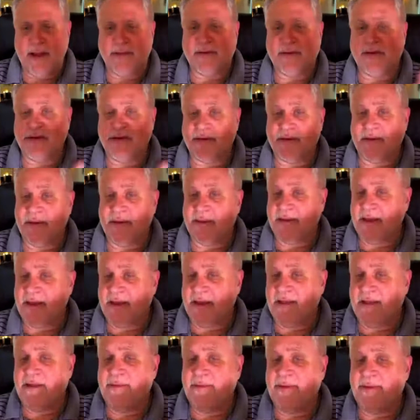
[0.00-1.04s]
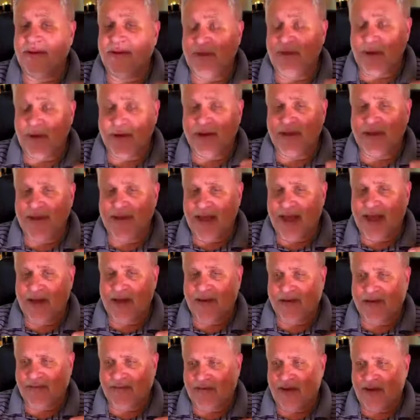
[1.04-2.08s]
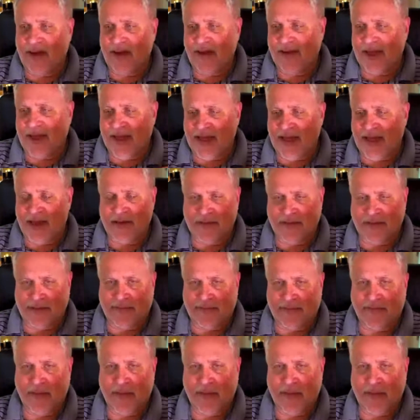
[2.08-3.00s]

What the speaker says: So it's going to take a little bit longer now to find a house.